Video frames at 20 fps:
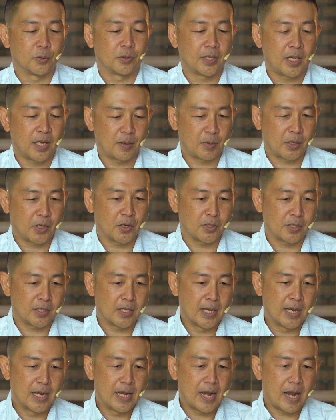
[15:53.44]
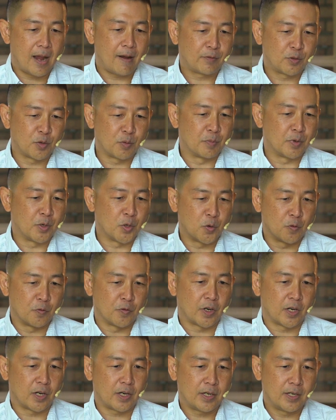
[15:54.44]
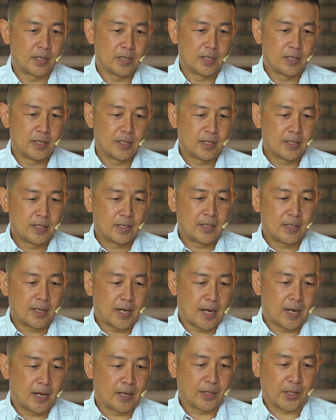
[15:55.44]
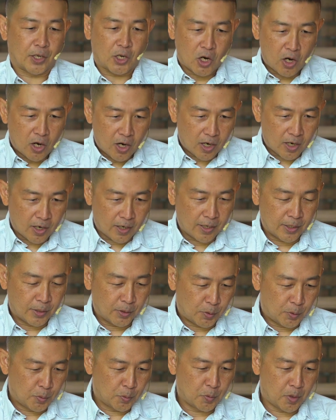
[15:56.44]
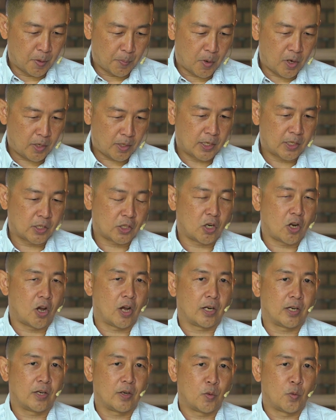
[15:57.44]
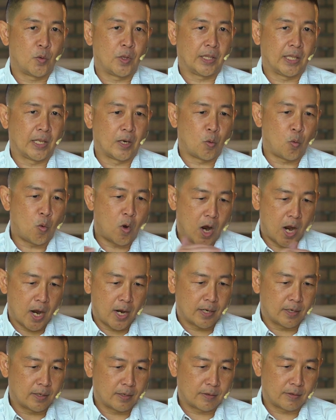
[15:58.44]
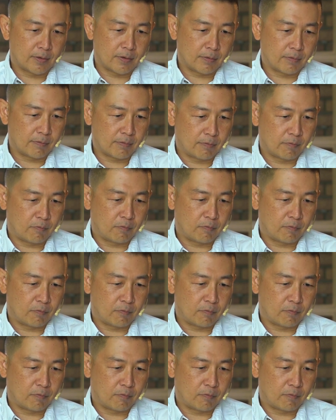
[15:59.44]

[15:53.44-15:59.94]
take because I have to maneuver the car into a parking slot within one